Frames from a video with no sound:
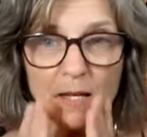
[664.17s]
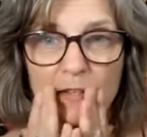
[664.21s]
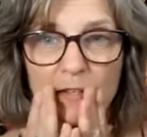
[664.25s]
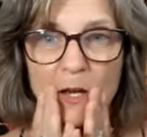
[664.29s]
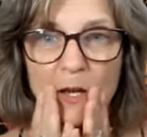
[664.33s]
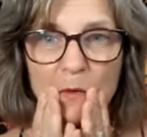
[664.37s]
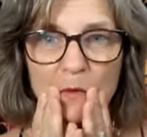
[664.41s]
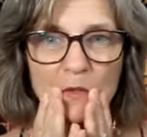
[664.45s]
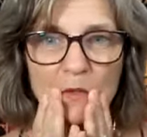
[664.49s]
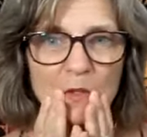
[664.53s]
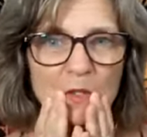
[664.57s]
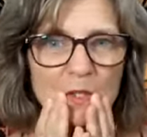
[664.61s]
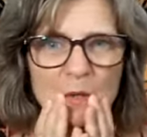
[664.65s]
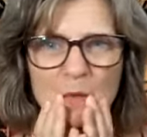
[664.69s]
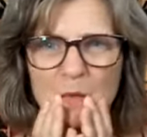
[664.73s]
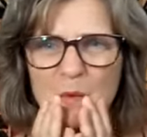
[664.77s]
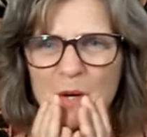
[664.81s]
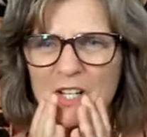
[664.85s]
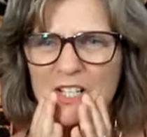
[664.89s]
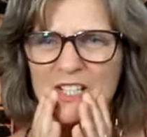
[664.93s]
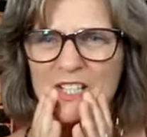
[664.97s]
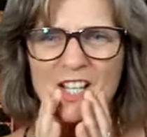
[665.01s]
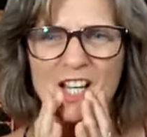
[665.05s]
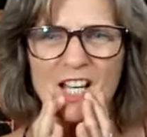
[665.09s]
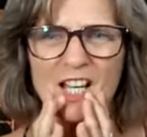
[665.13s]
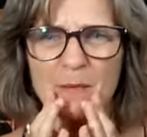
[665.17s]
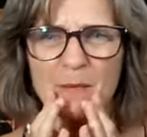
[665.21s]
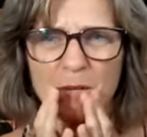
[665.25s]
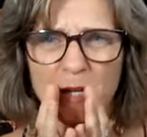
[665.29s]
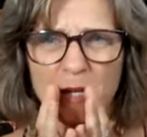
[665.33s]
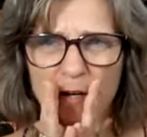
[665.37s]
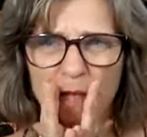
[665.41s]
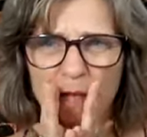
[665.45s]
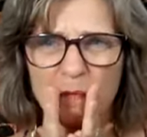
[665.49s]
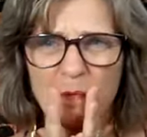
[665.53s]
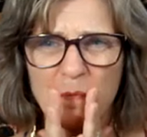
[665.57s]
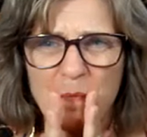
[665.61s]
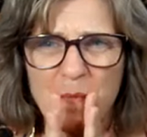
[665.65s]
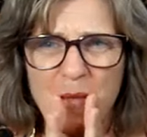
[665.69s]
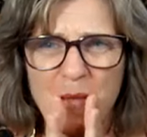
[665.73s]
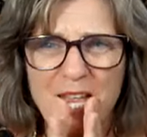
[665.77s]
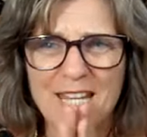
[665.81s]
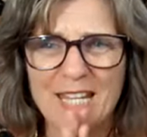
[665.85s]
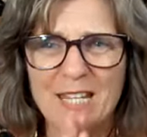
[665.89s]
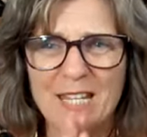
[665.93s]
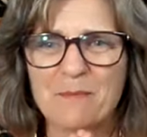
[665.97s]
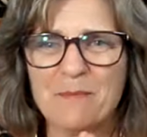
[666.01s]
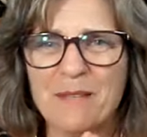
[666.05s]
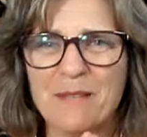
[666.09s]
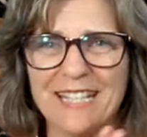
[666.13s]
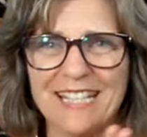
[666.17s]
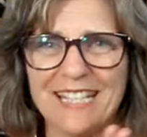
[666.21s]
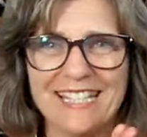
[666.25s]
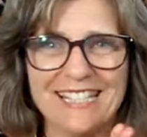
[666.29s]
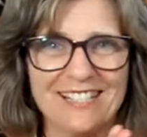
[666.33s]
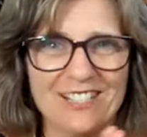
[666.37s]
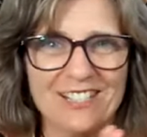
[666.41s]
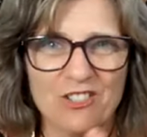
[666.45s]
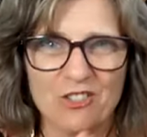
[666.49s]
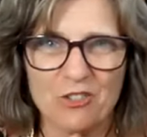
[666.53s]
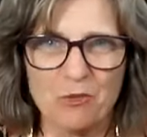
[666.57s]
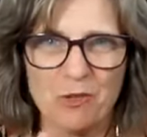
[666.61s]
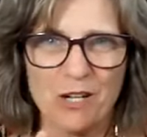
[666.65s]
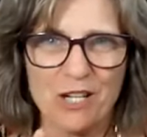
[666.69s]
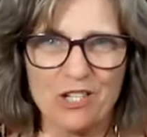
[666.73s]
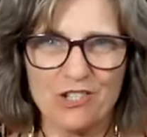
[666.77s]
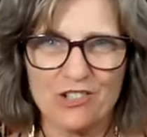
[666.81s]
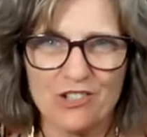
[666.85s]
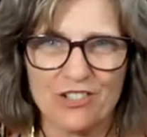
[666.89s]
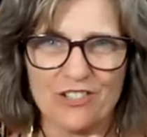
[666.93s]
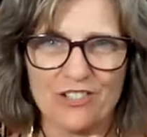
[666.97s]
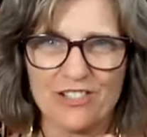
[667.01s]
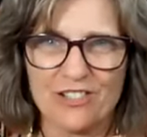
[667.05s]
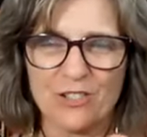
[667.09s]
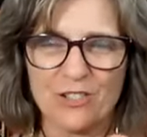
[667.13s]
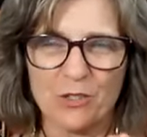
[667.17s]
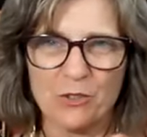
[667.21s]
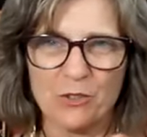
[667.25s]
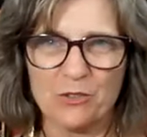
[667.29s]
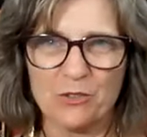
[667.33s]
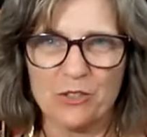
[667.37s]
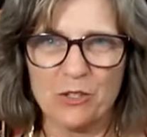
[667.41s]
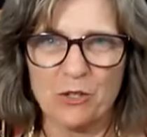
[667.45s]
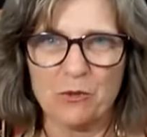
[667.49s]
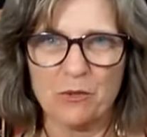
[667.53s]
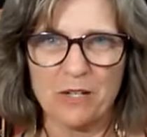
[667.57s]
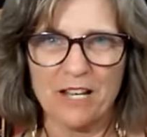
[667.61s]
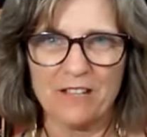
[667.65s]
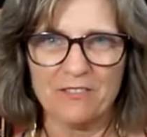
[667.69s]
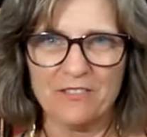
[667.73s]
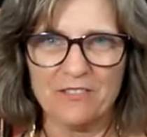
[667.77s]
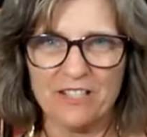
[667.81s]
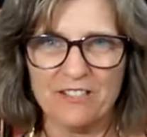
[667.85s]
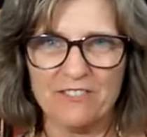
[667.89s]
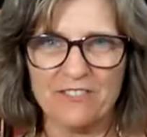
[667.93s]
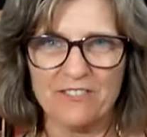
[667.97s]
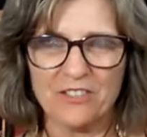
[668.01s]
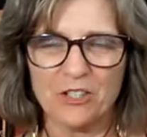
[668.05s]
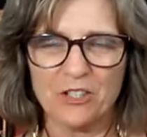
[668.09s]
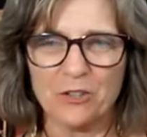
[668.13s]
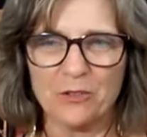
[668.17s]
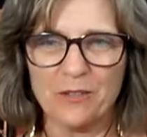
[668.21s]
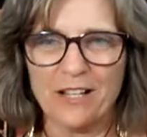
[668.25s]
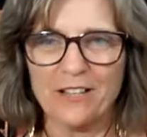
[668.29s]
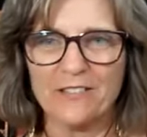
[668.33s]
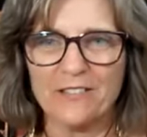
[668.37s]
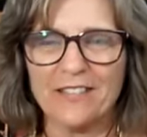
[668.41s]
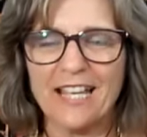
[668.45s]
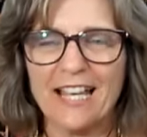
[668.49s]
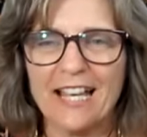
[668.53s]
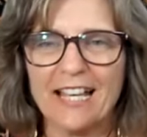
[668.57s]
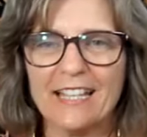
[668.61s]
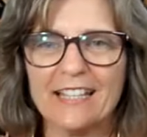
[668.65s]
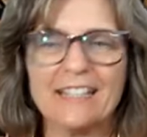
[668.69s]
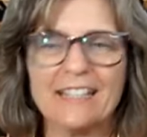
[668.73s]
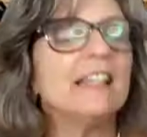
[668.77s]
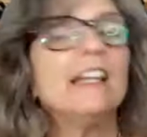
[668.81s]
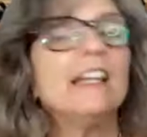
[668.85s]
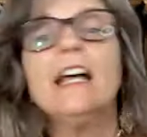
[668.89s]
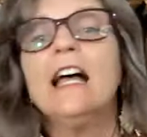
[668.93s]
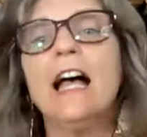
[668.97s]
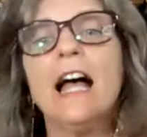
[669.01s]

That was only one time out of many, many situations, so don't have any fear around that.